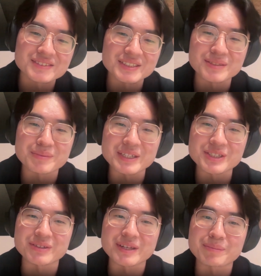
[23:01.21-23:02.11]
just to
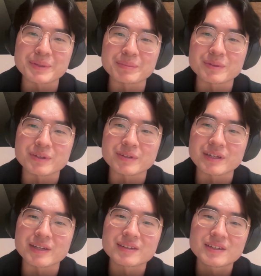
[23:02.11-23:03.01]
make sure that people know
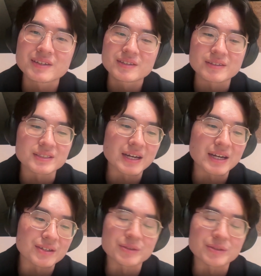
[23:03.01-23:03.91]
that this
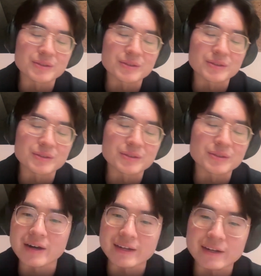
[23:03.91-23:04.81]
guy could be worth
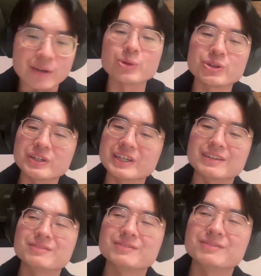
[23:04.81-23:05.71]
hiring. And all you
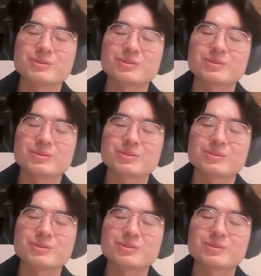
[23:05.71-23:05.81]
need